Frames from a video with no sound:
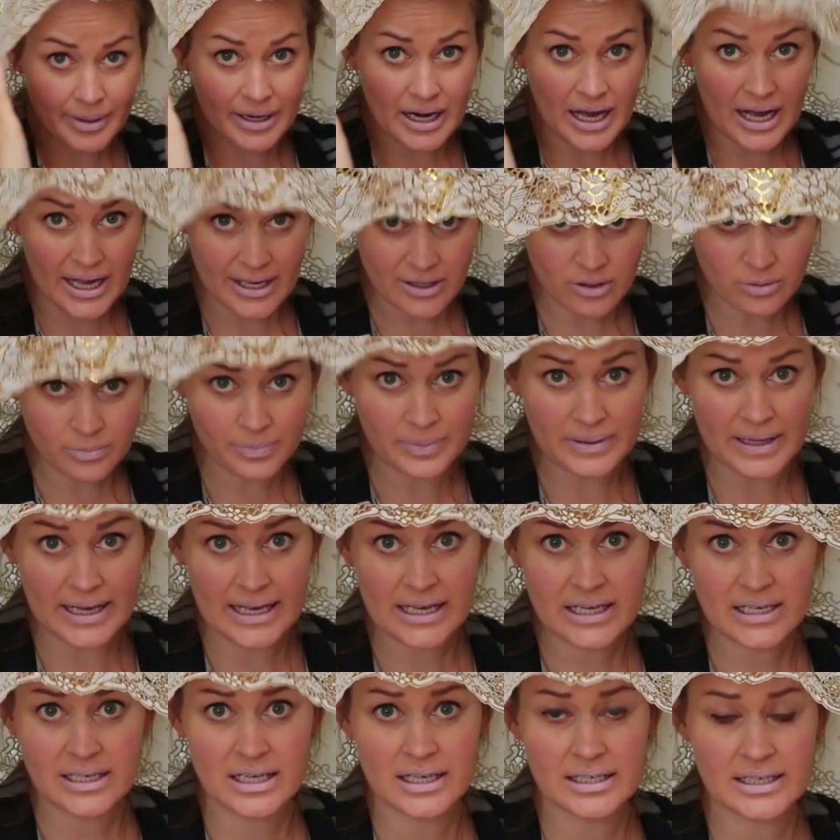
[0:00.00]
mean, I don't
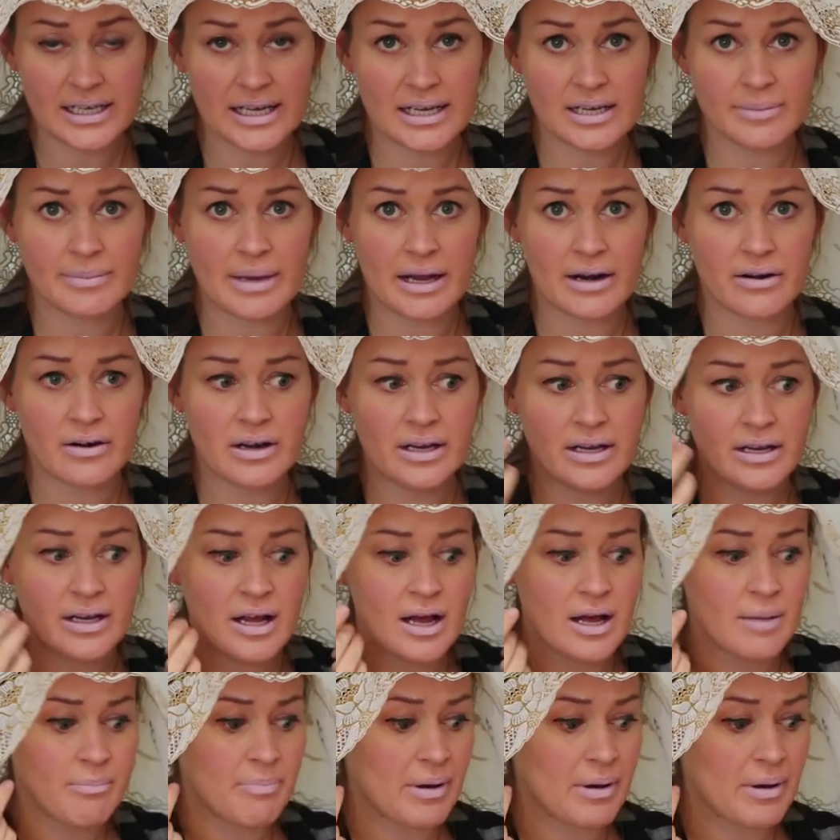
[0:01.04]
plan on getting married,